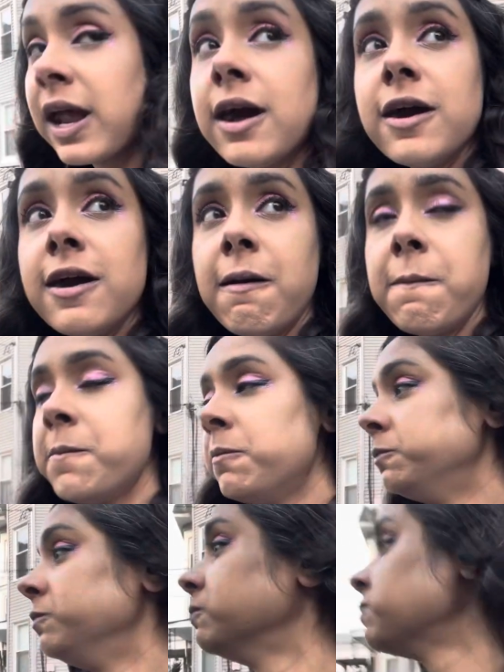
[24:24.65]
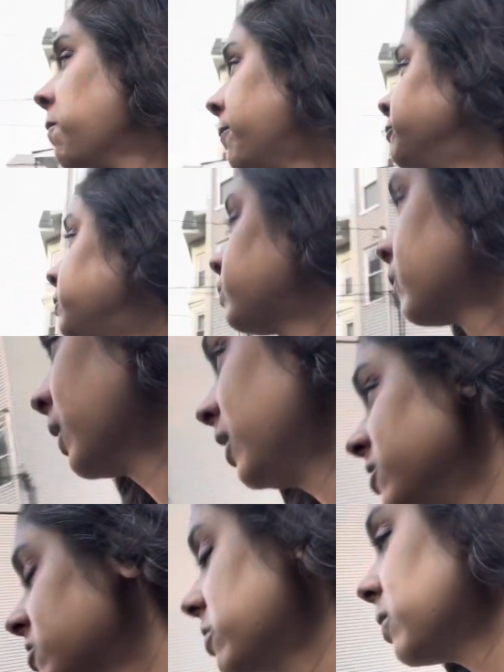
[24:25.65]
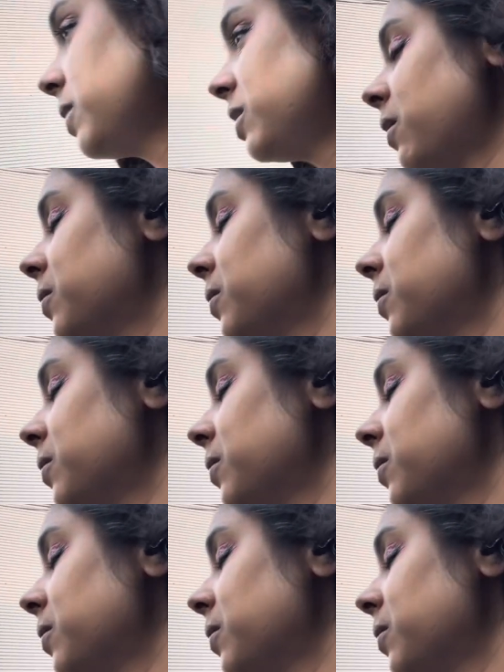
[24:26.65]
and he was going to be in my